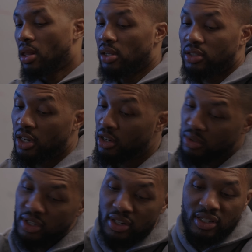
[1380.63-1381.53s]
It's
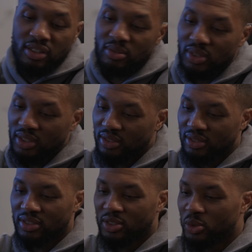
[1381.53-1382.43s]
everywhere now.
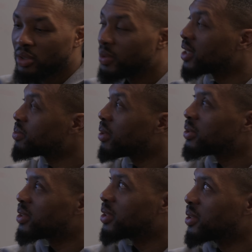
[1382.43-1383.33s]
It's doing what it's
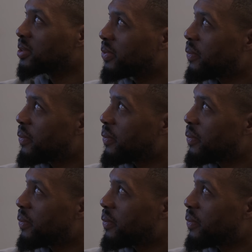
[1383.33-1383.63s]
supposed to do.